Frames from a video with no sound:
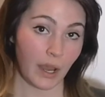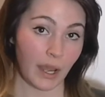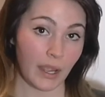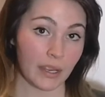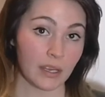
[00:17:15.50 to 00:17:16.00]

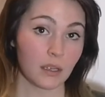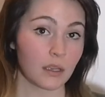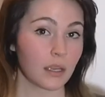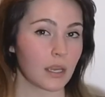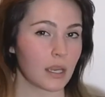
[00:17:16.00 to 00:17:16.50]
I
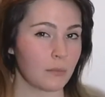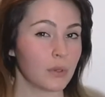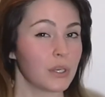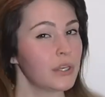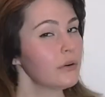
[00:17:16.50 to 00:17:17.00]

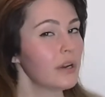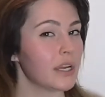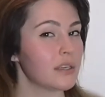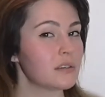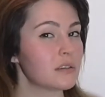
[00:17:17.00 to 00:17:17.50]
am
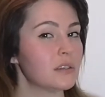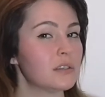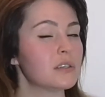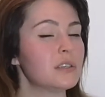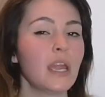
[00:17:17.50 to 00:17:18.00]
curious,
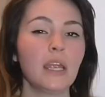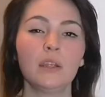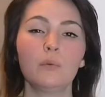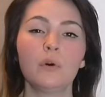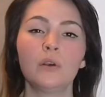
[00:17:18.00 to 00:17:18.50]
does
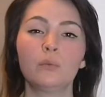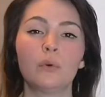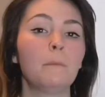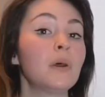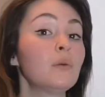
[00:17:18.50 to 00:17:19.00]

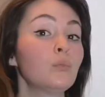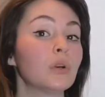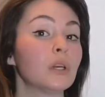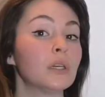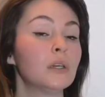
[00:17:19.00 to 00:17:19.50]
anyone
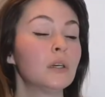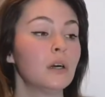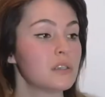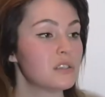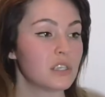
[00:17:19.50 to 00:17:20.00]
remember
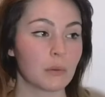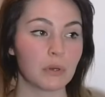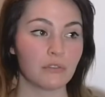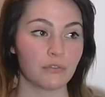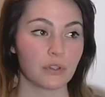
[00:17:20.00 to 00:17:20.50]

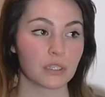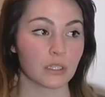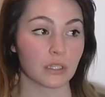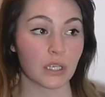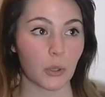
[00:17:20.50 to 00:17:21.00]
some of
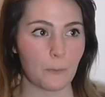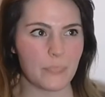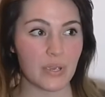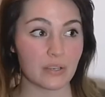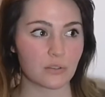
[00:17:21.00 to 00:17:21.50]
the little
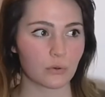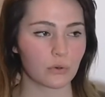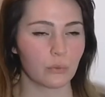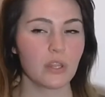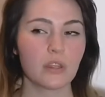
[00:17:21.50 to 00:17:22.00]
beats
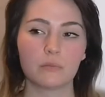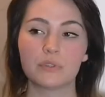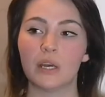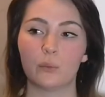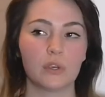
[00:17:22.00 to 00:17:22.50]
or
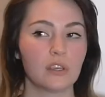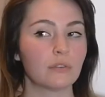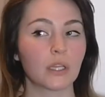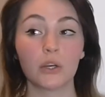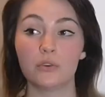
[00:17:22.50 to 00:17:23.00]
rhythms that we
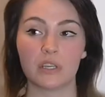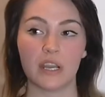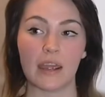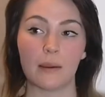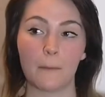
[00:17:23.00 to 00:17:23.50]
have learned
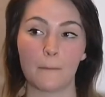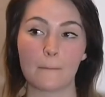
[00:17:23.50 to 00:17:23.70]
today?